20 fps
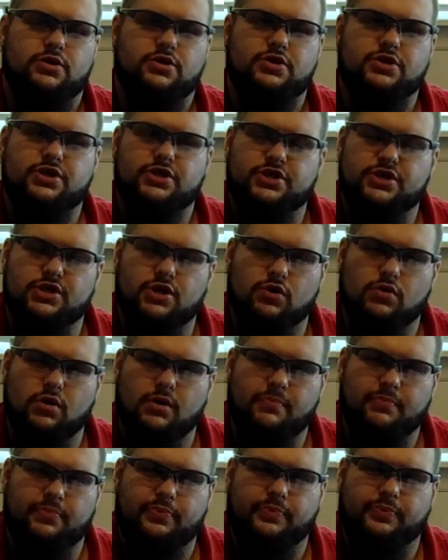
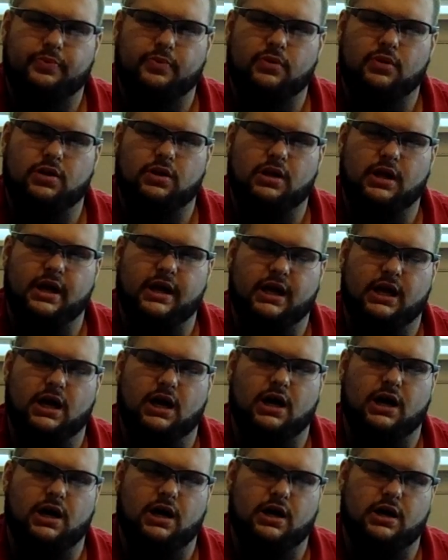syrup, like
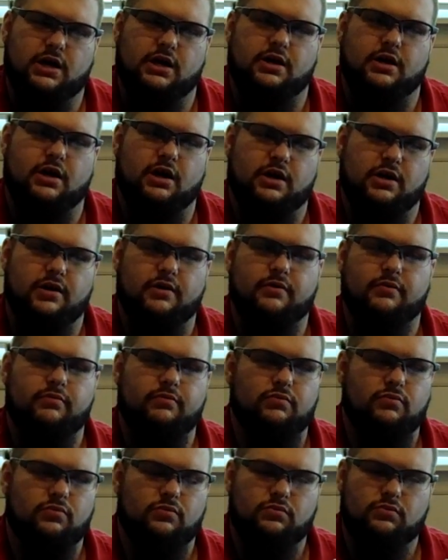a
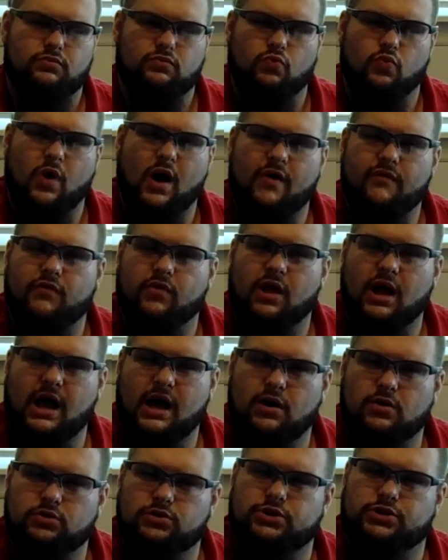Waffle
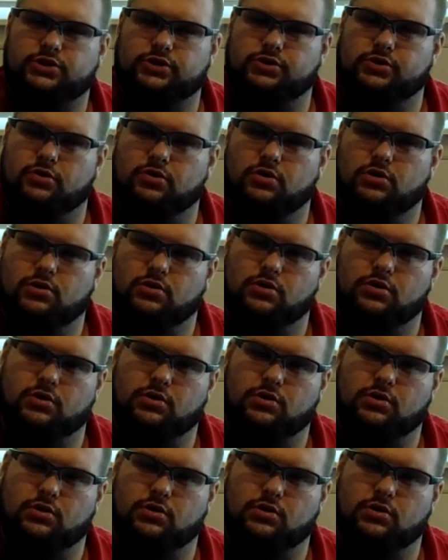House or